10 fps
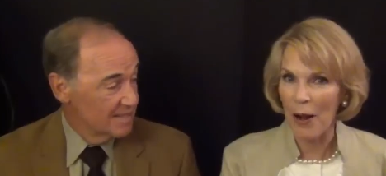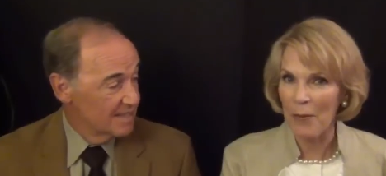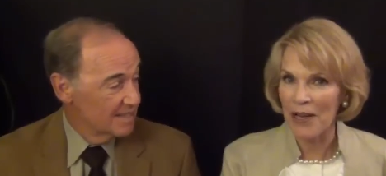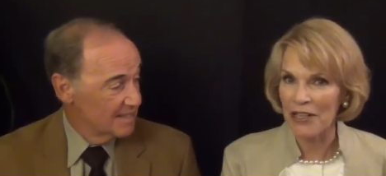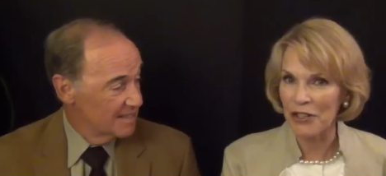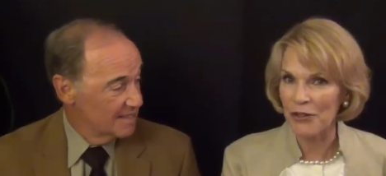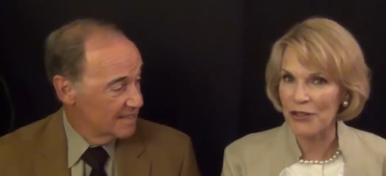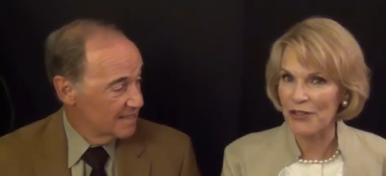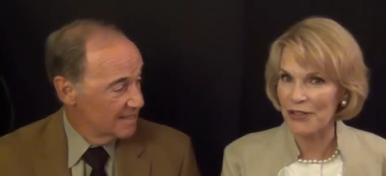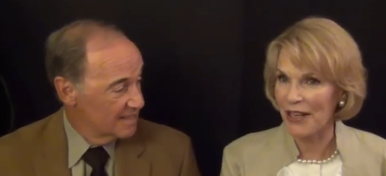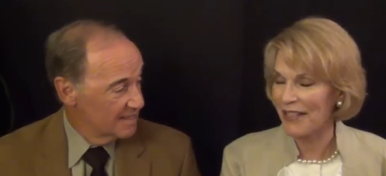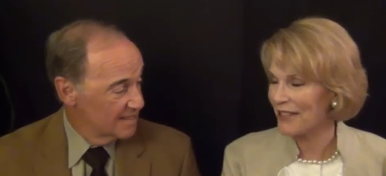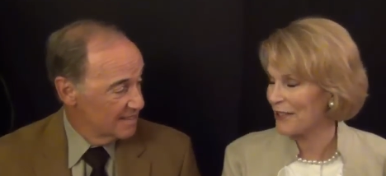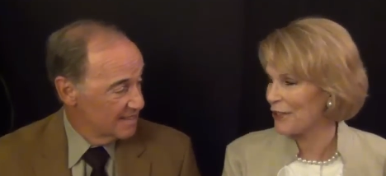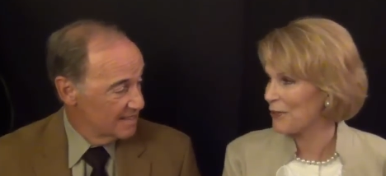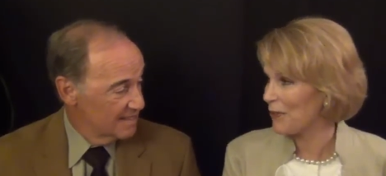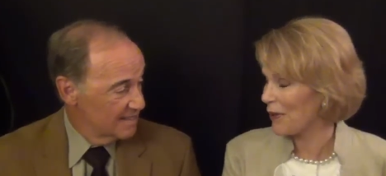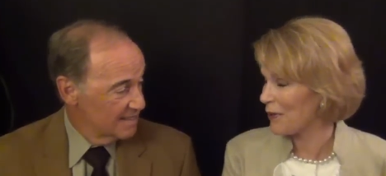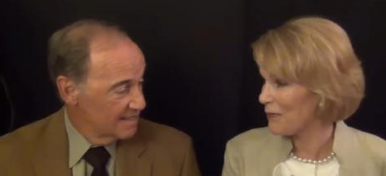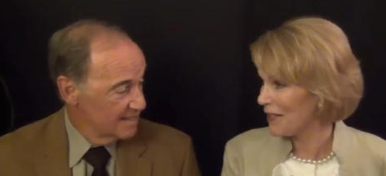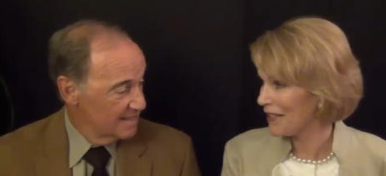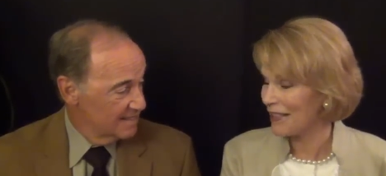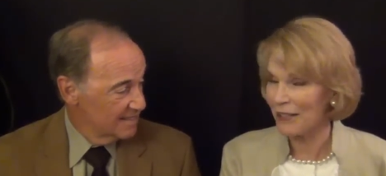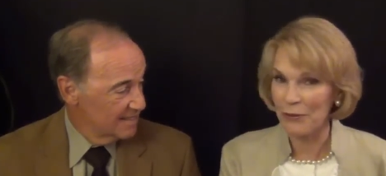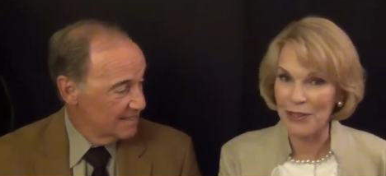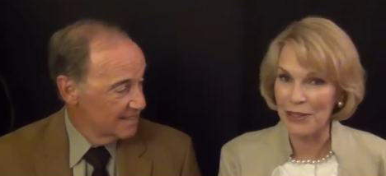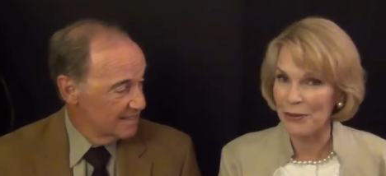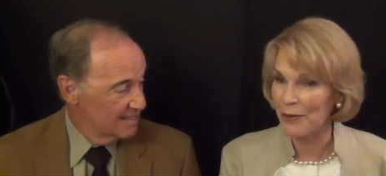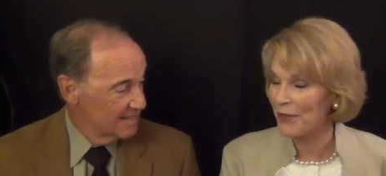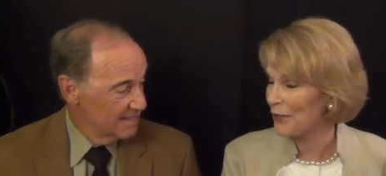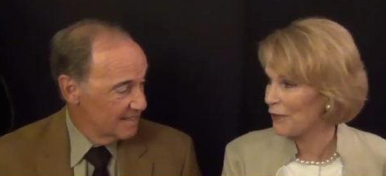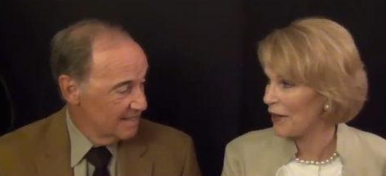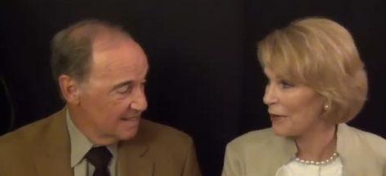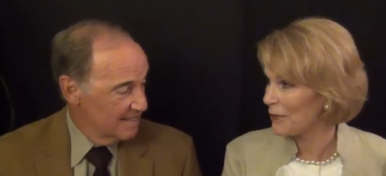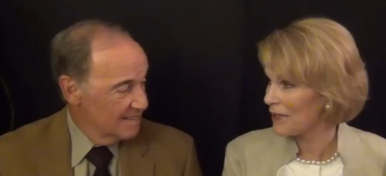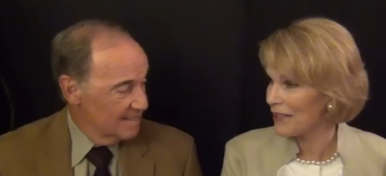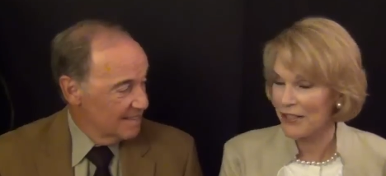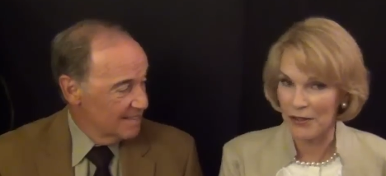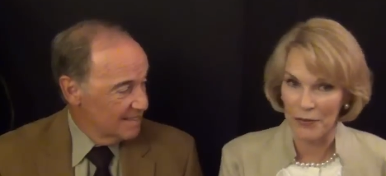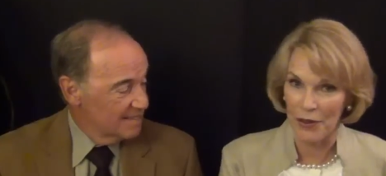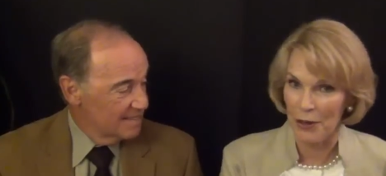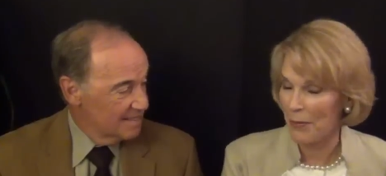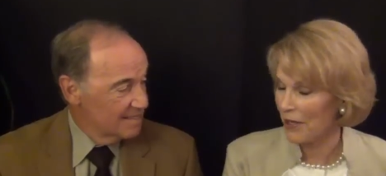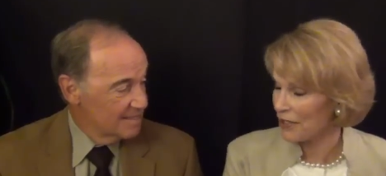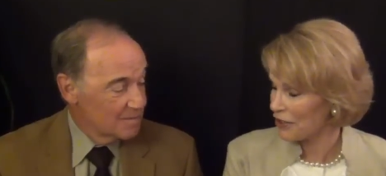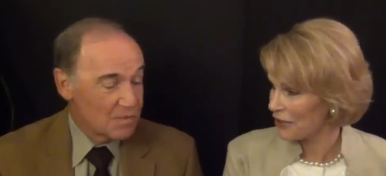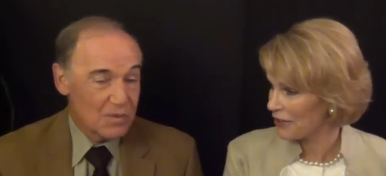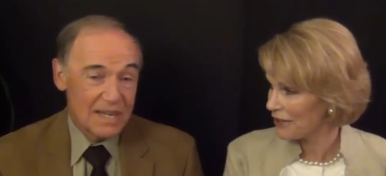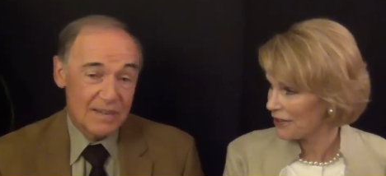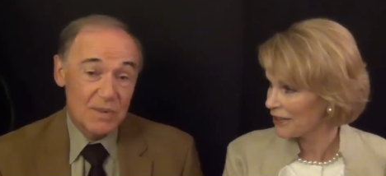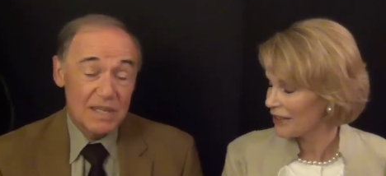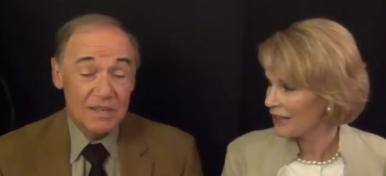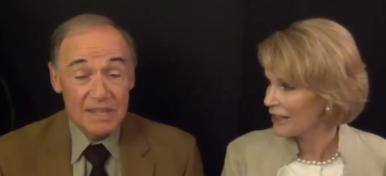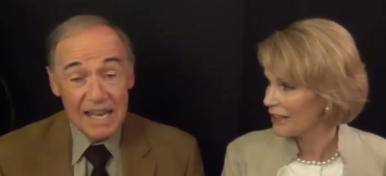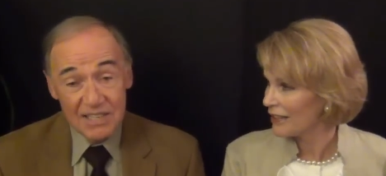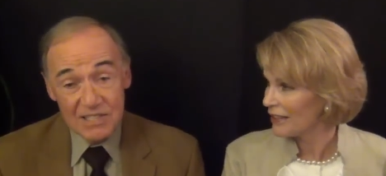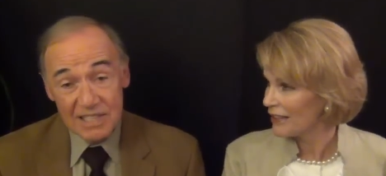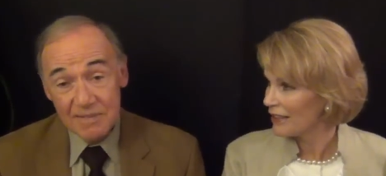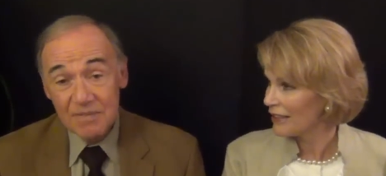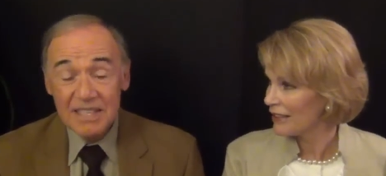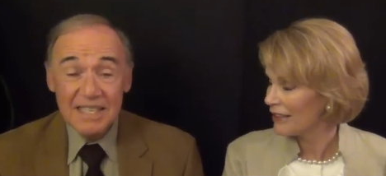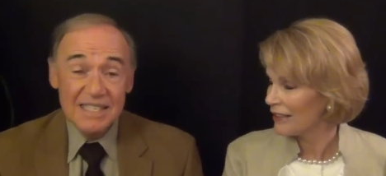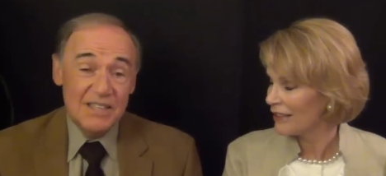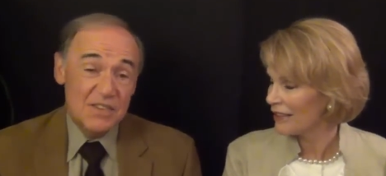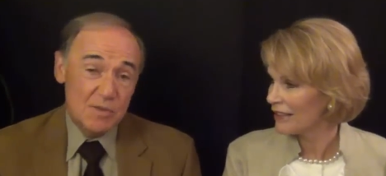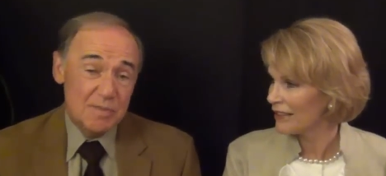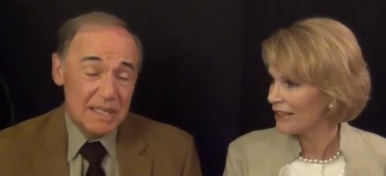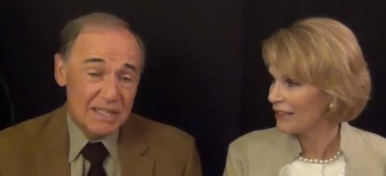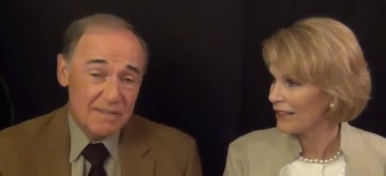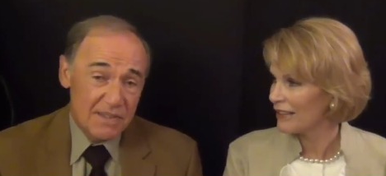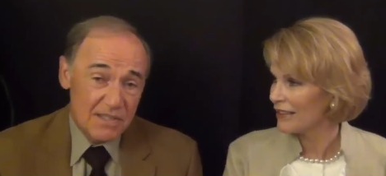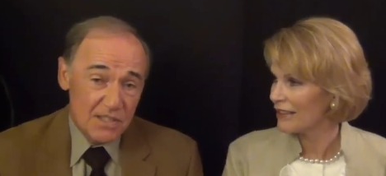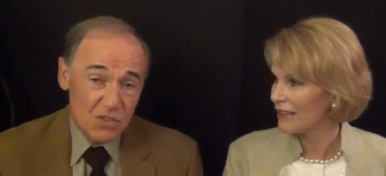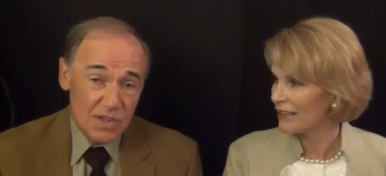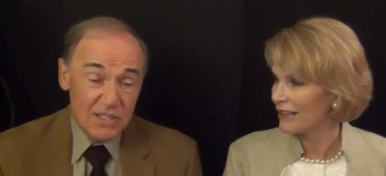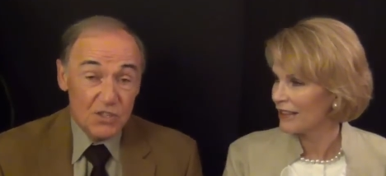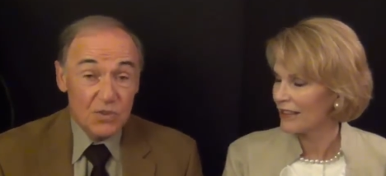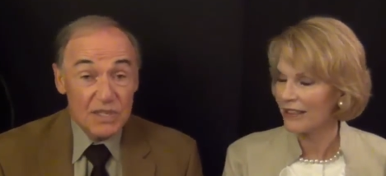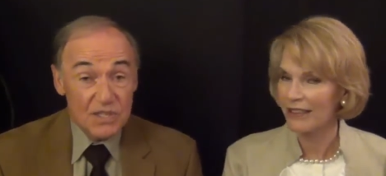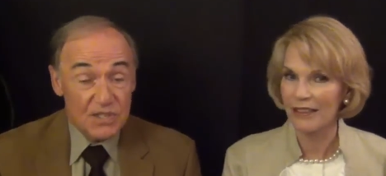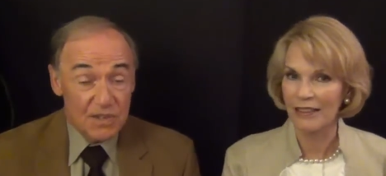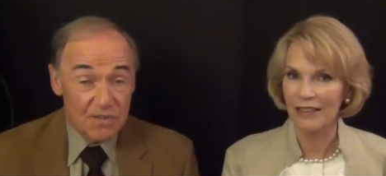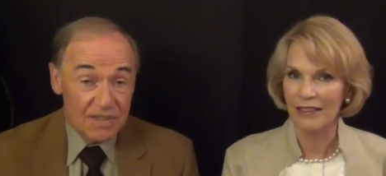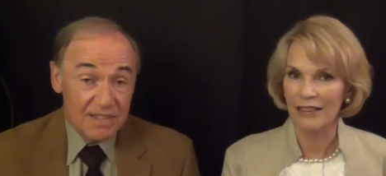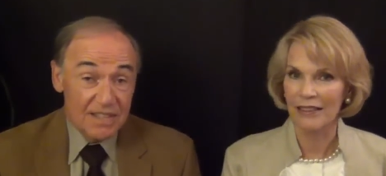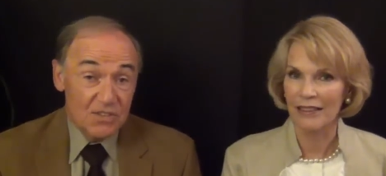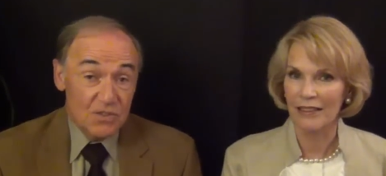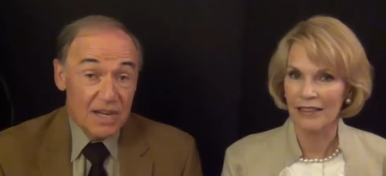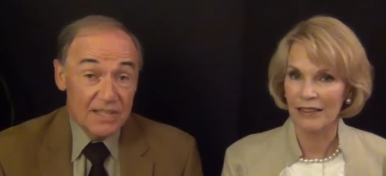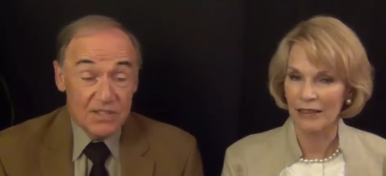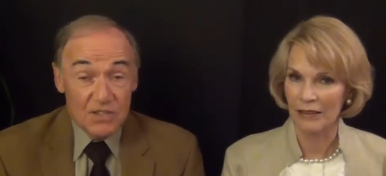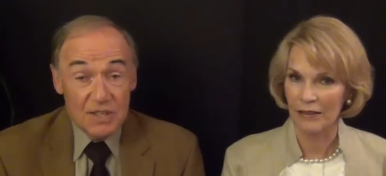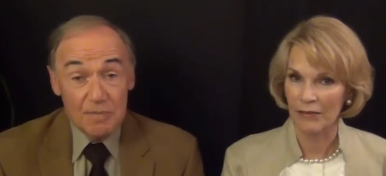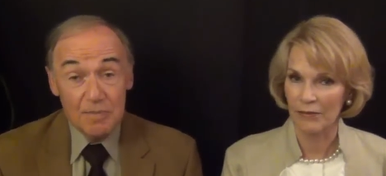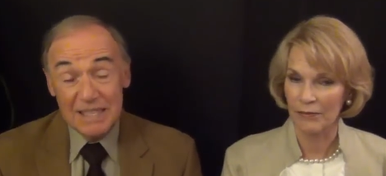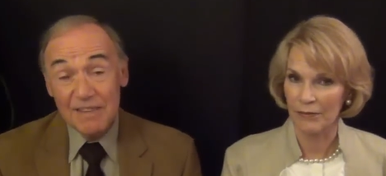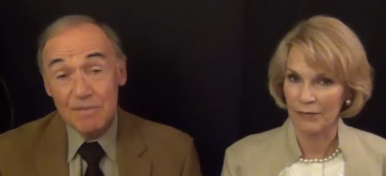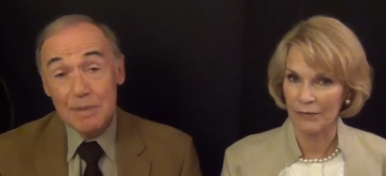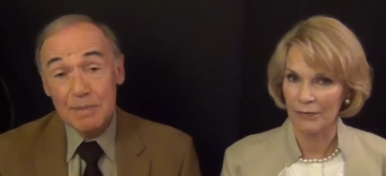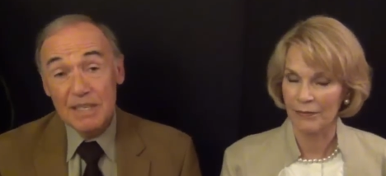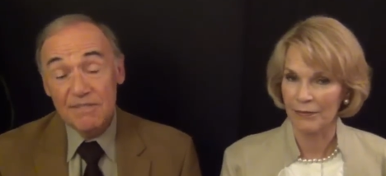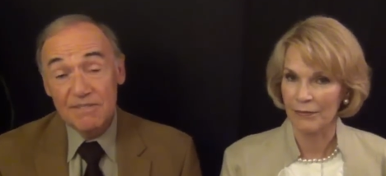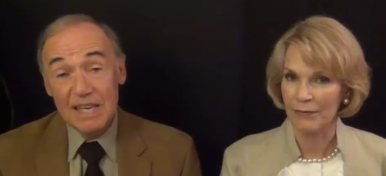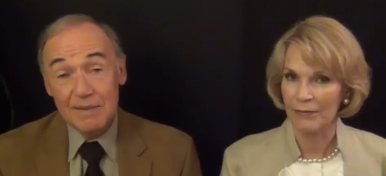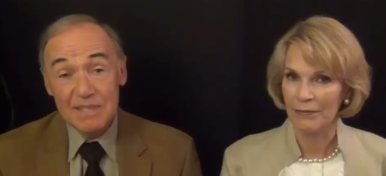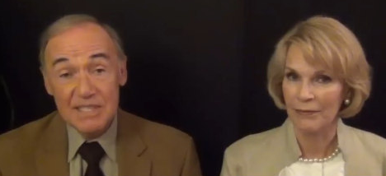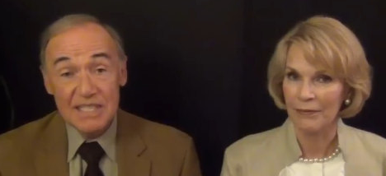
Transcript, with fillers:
Speaker 1: how much are these scientists recommending that we increase the vitamin C? Is it very much?
Speaker 2: Right. Well, actually, see, there's a big difference in trying to treat scurvy and trying to give people enough vitamin